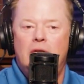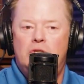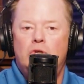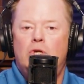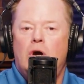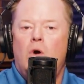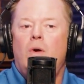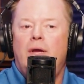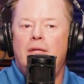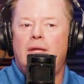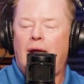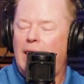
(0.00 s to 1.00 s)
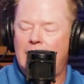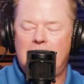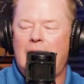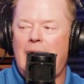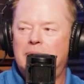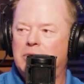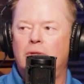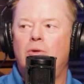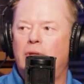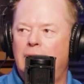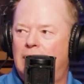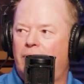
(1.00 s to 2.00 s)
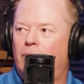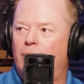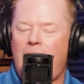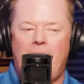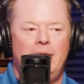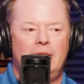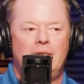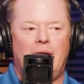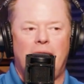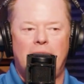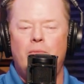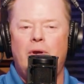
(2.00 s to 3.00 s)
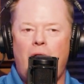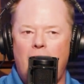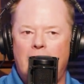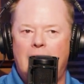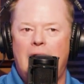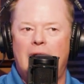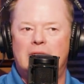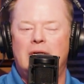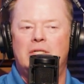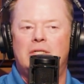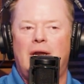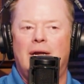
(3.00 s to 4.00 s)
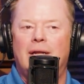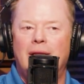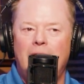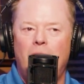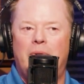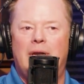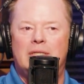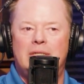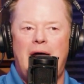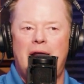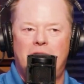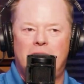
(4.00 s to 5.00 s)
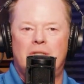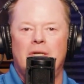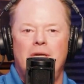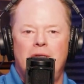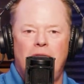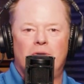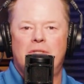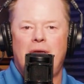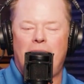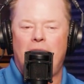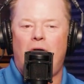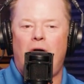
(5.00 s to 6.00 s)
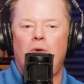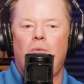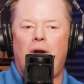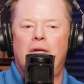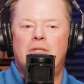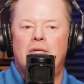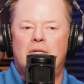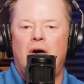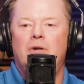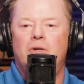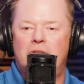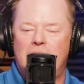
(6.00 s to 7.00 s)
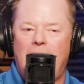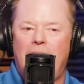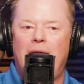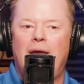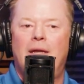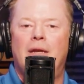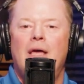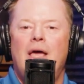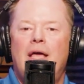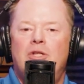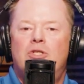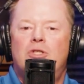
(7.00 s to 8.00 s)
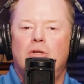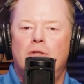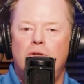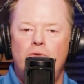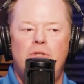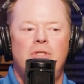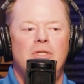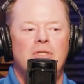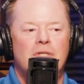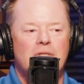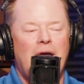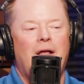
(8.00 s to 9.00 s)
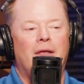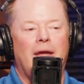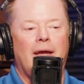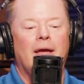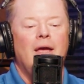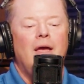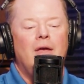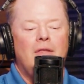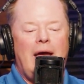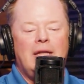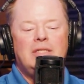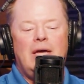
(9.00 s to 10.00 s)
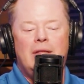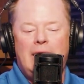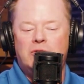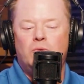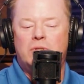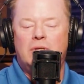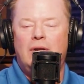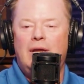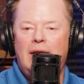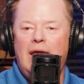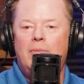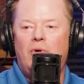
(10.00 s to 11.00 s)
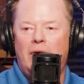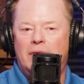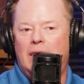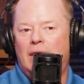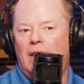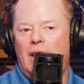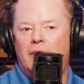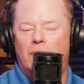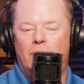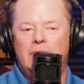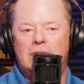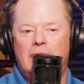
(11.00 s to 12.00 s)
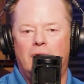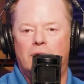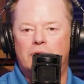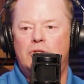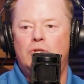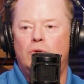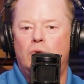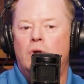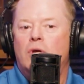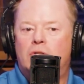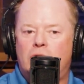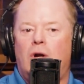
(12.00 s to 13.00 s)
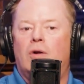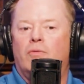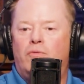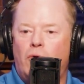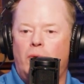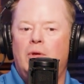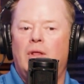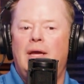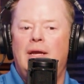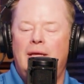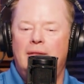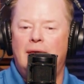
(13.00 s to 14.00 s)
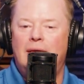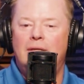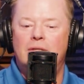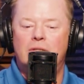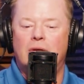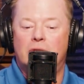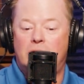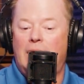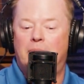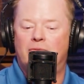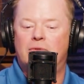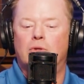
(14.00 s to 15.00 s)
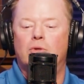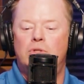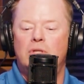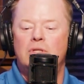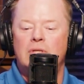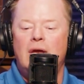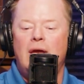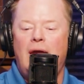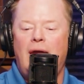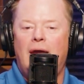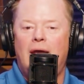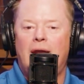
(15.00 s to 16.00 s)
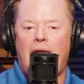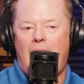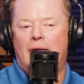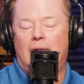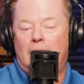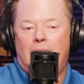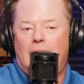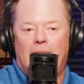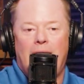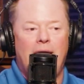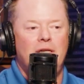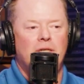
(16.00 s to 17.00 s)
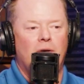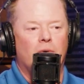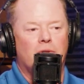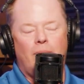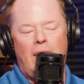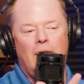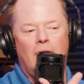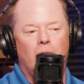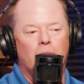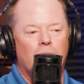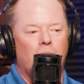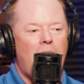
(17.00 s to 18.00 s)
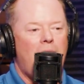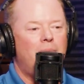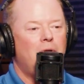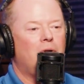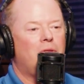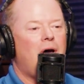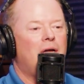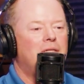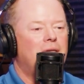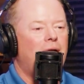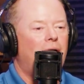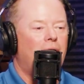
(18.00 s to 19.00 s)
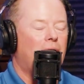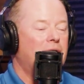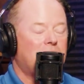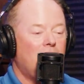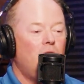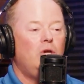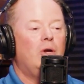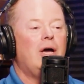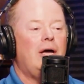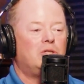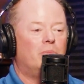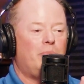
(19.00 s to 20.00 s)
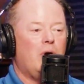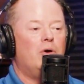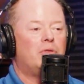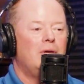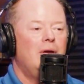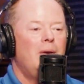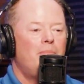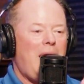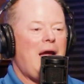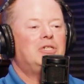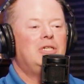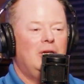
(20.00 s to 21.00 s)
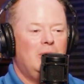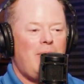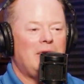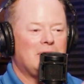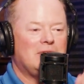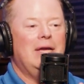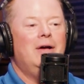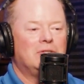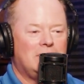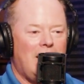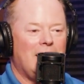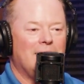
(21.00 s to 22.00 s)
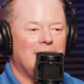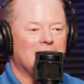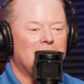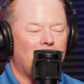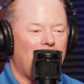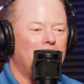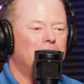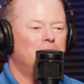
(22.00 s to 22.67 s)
to go in there. It's absolutely a different mindset. I think we already kind of touched on it a little bit. It's not just setting the hardware. It's understanding and solution selling. That's what's going to enable, I think, a lot of the resellers to start formulating these type of solutions and engaging with them. I don't know, Rob, your thoughts there, and because I know you guys are both passionate about the sales side of this, right?